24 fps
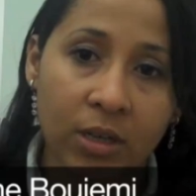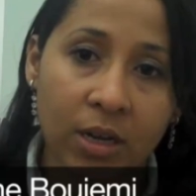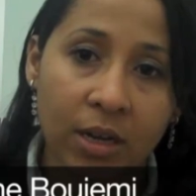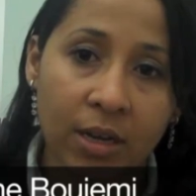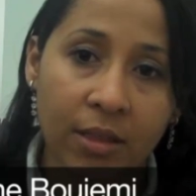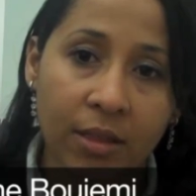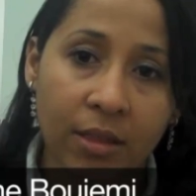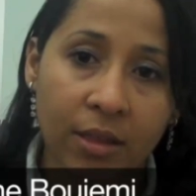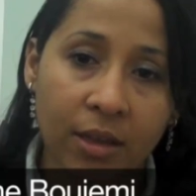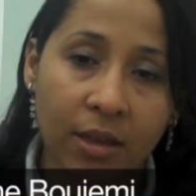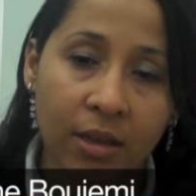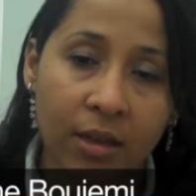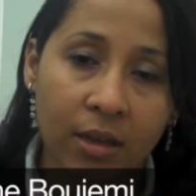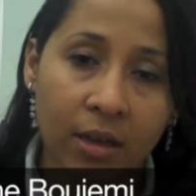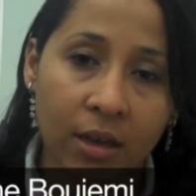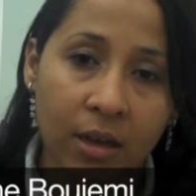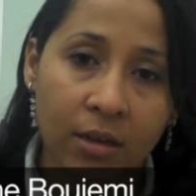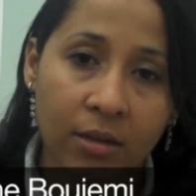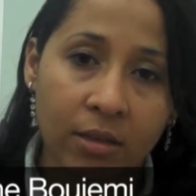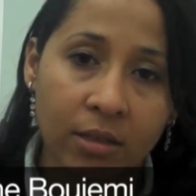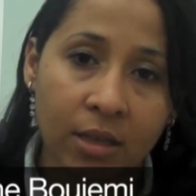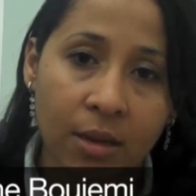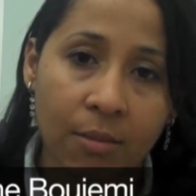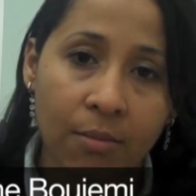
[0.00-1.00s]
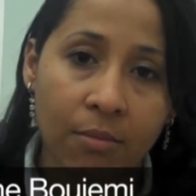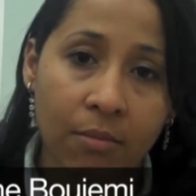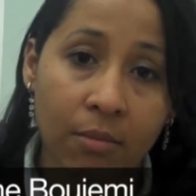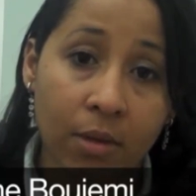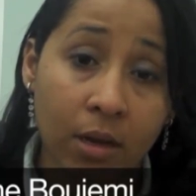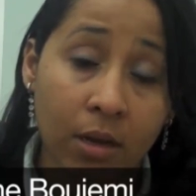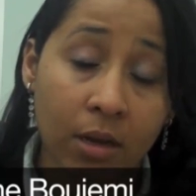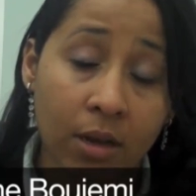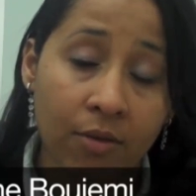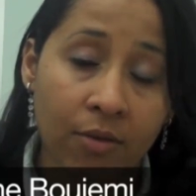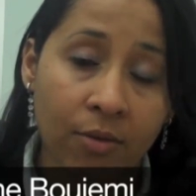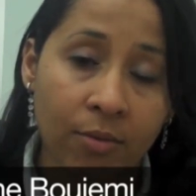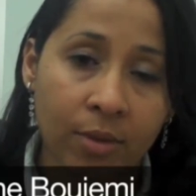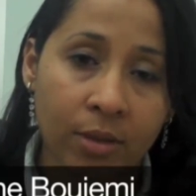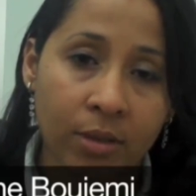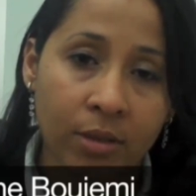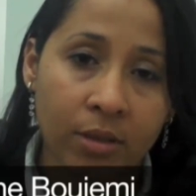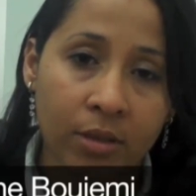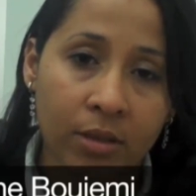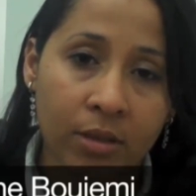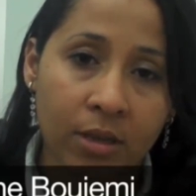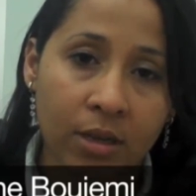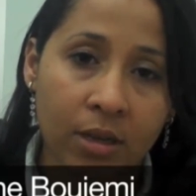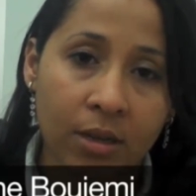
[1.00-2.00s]
I think uh, some uh,
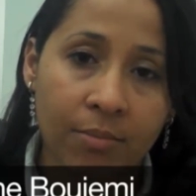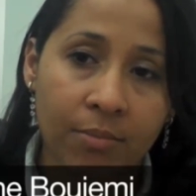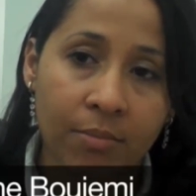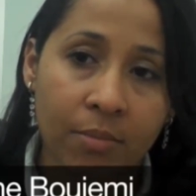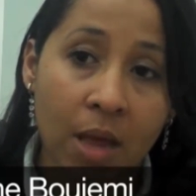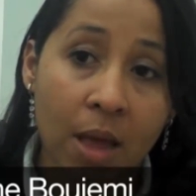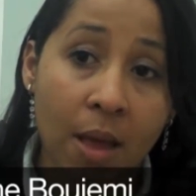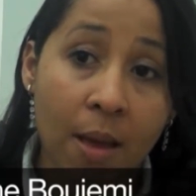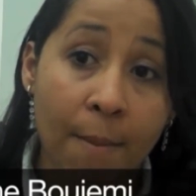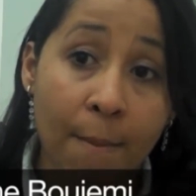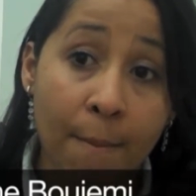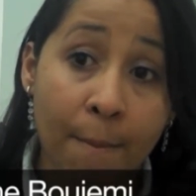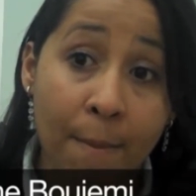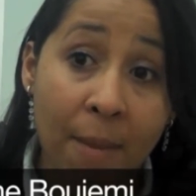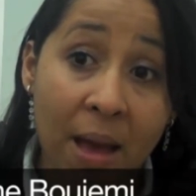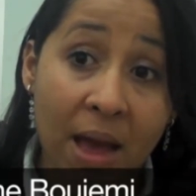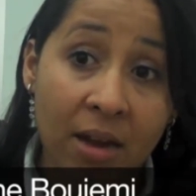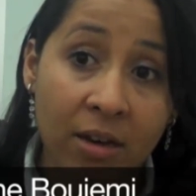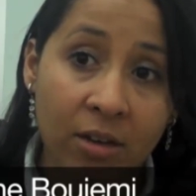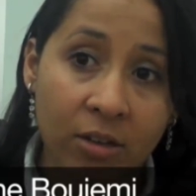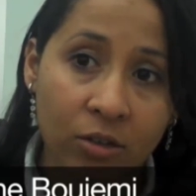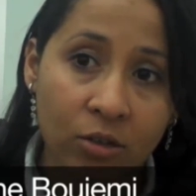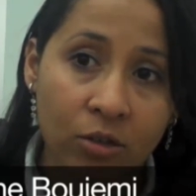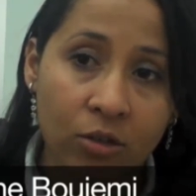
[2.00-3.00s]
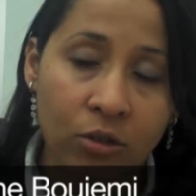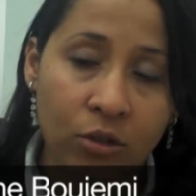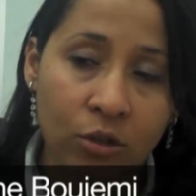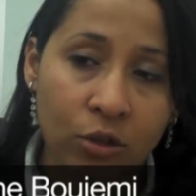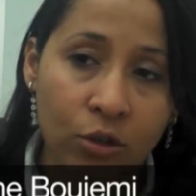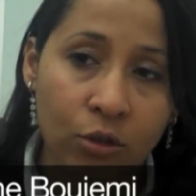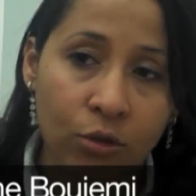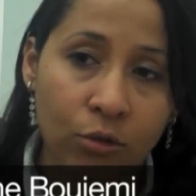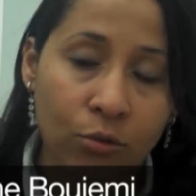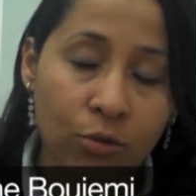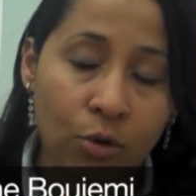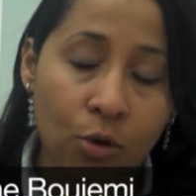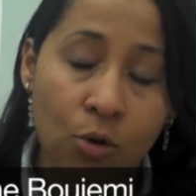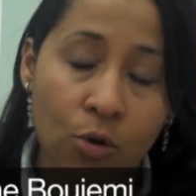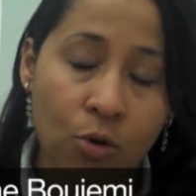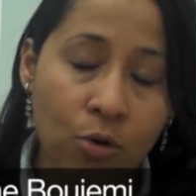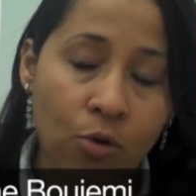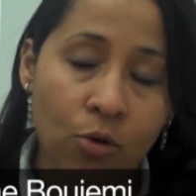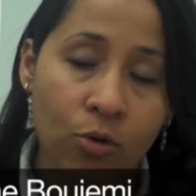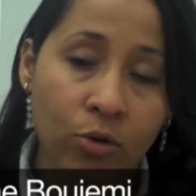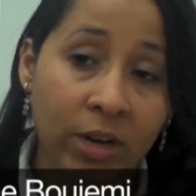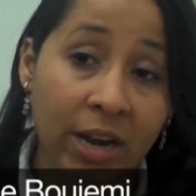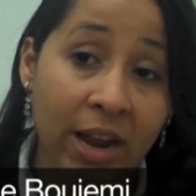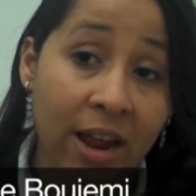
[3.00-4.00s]
governments um, manage to, or,
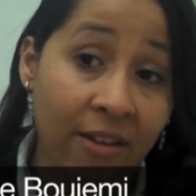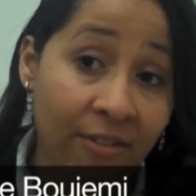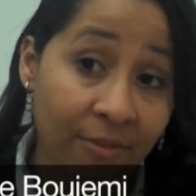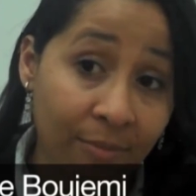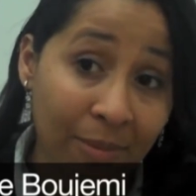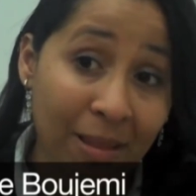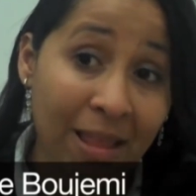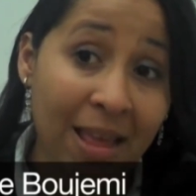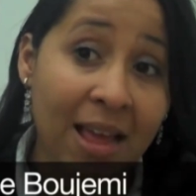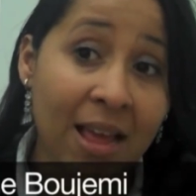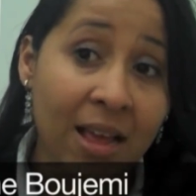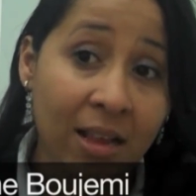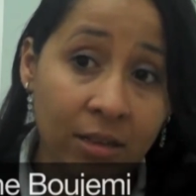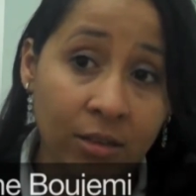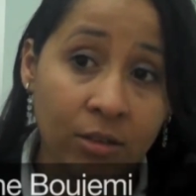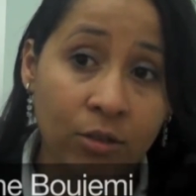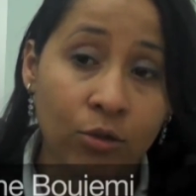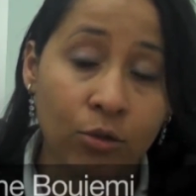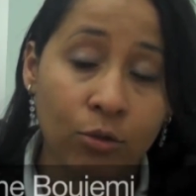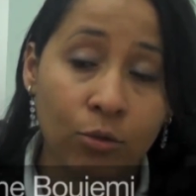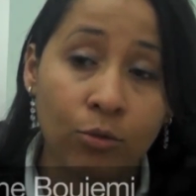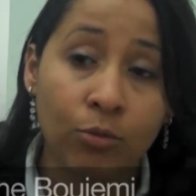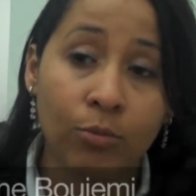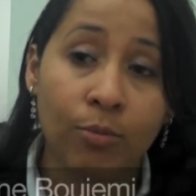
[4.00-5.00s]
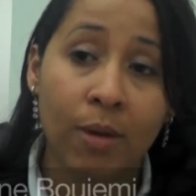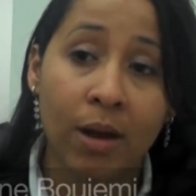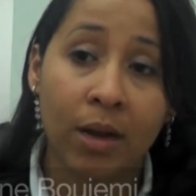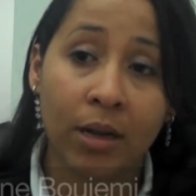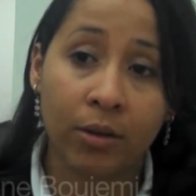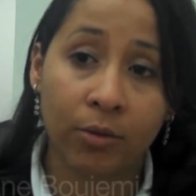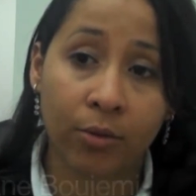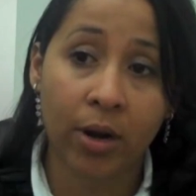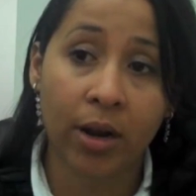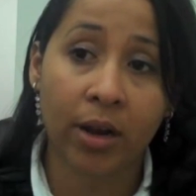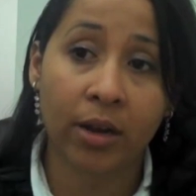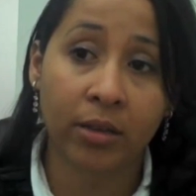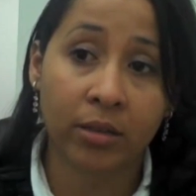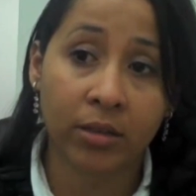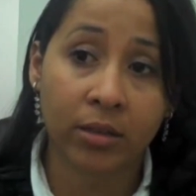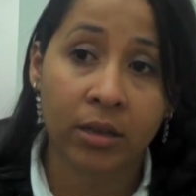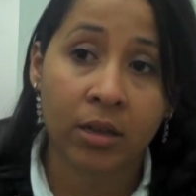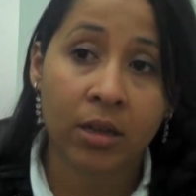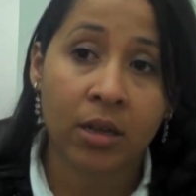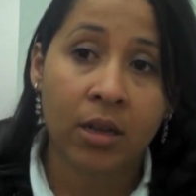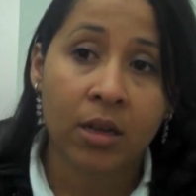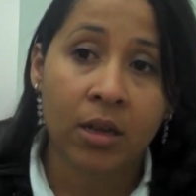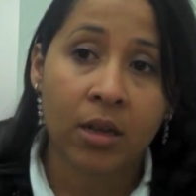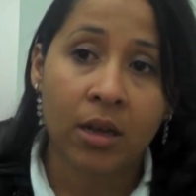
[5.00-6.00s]
or, they have plans to migrate
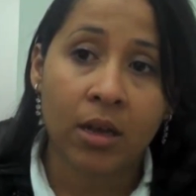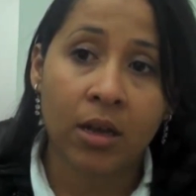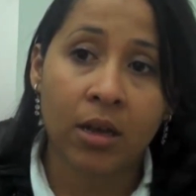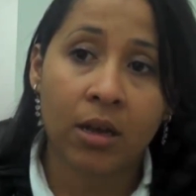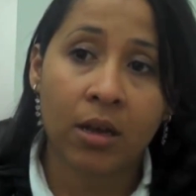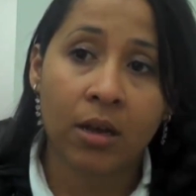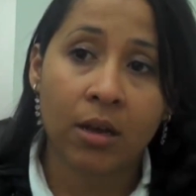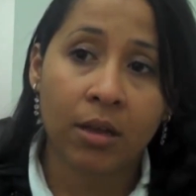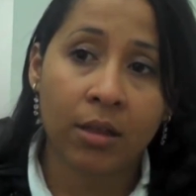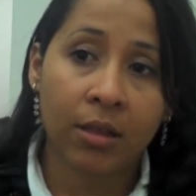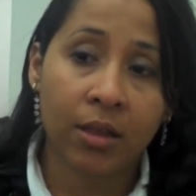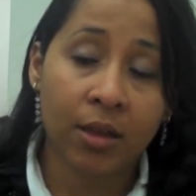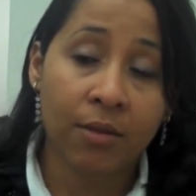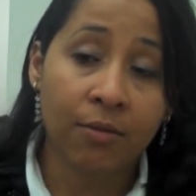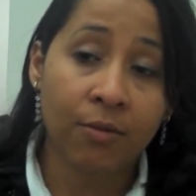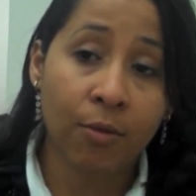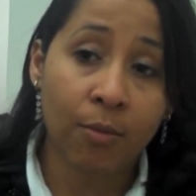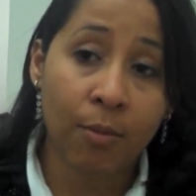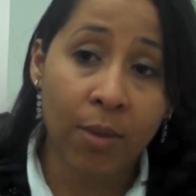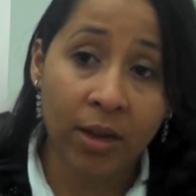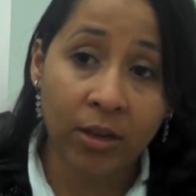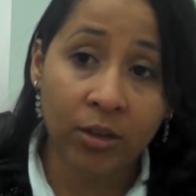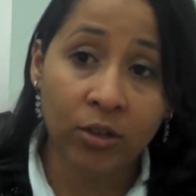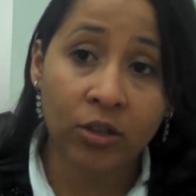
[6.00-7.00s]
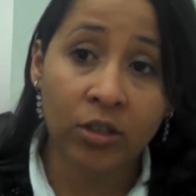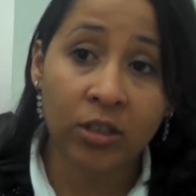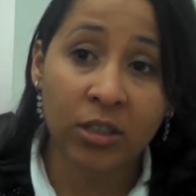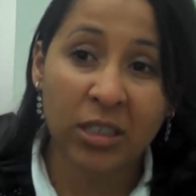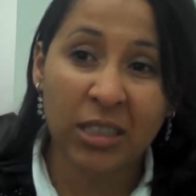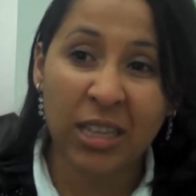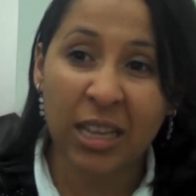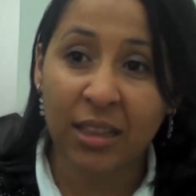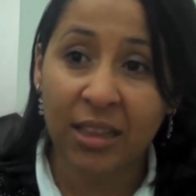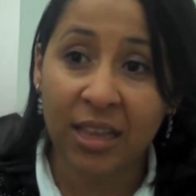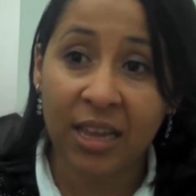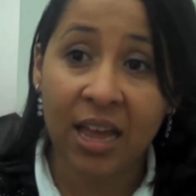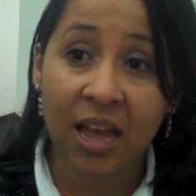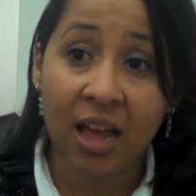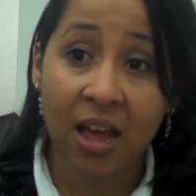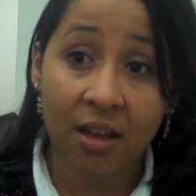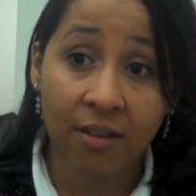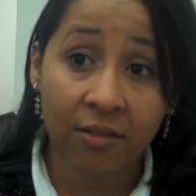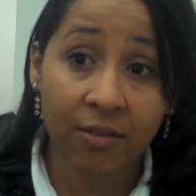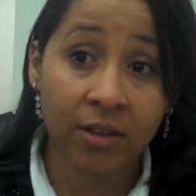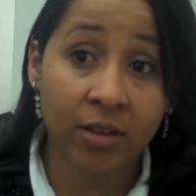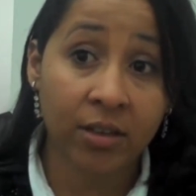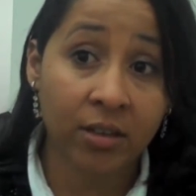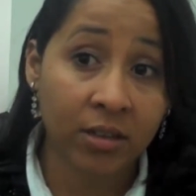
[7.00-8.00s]
uh, the information that they
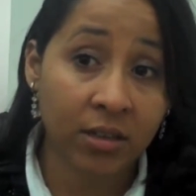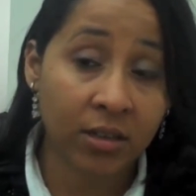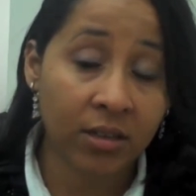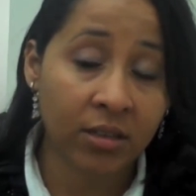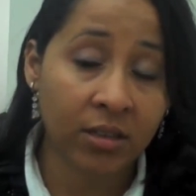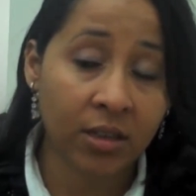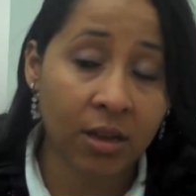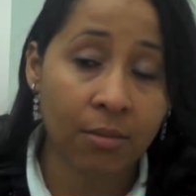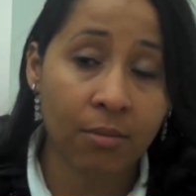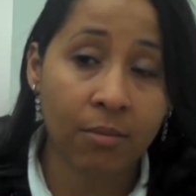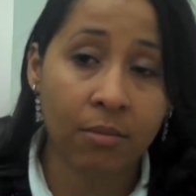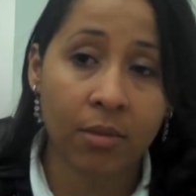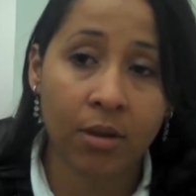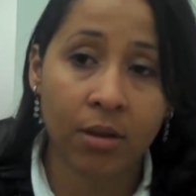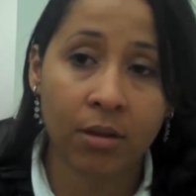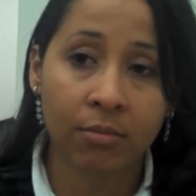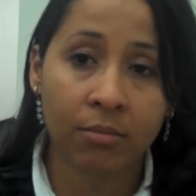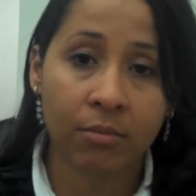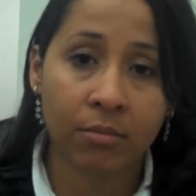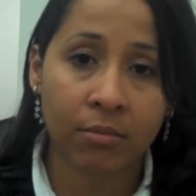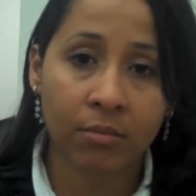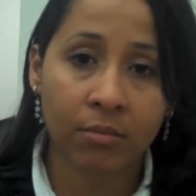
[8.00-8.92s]
have in some um, um,